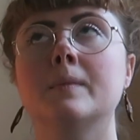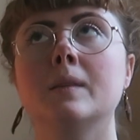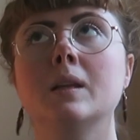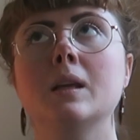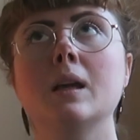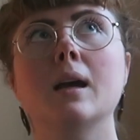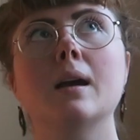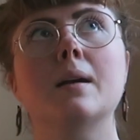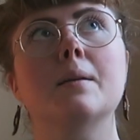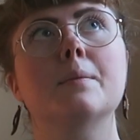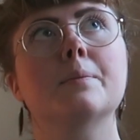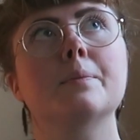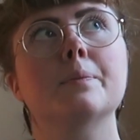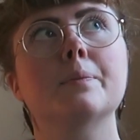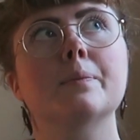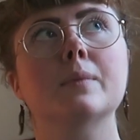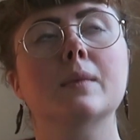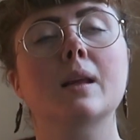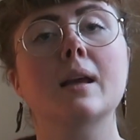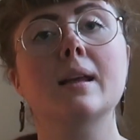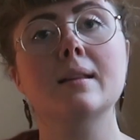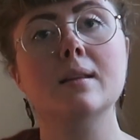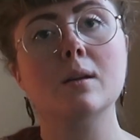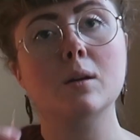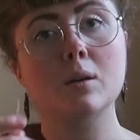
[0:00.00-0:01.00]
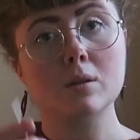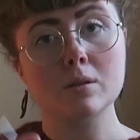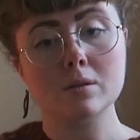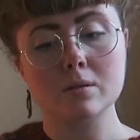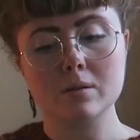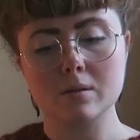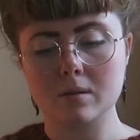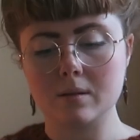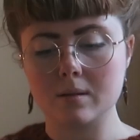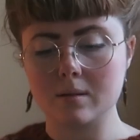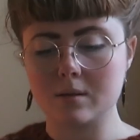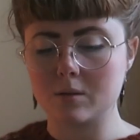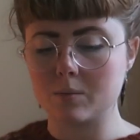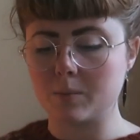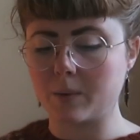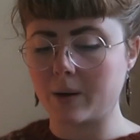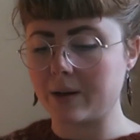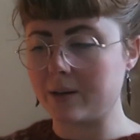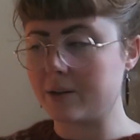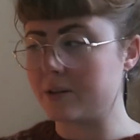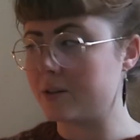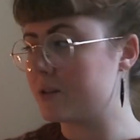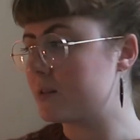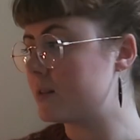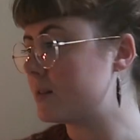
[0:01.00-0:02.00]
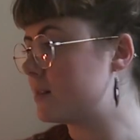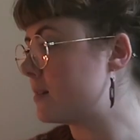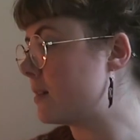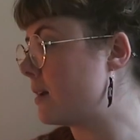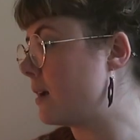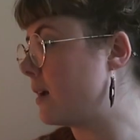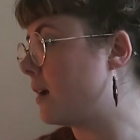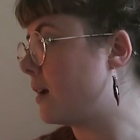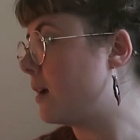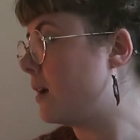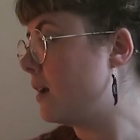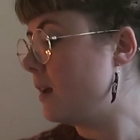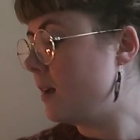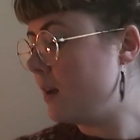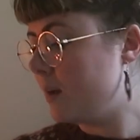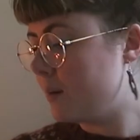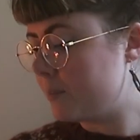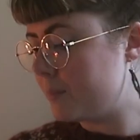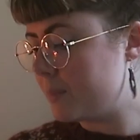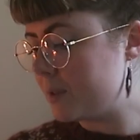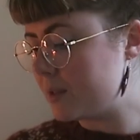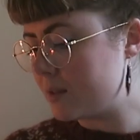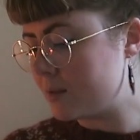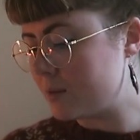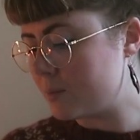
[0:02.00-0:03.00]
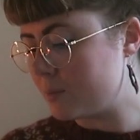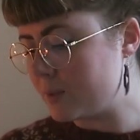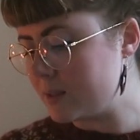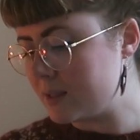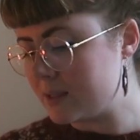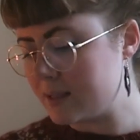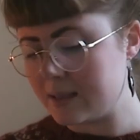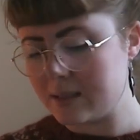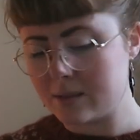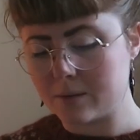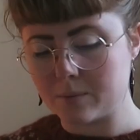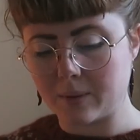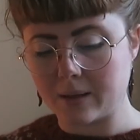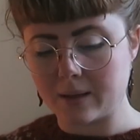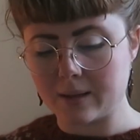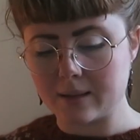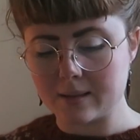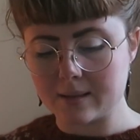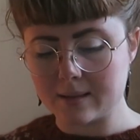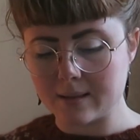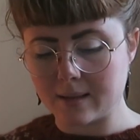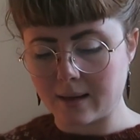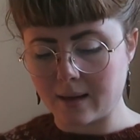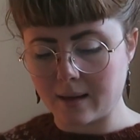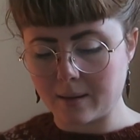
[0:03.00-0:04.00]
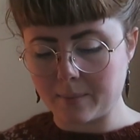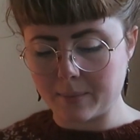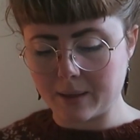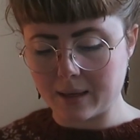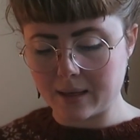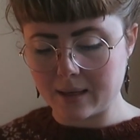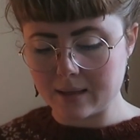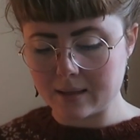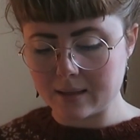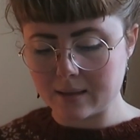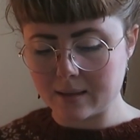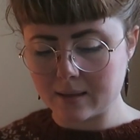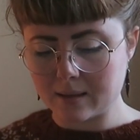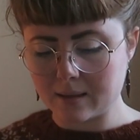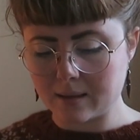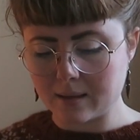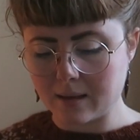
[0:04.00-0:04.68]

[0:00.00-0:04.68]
Yeah, and also the sweaters, the Mrs. Weasley sweaters that I made.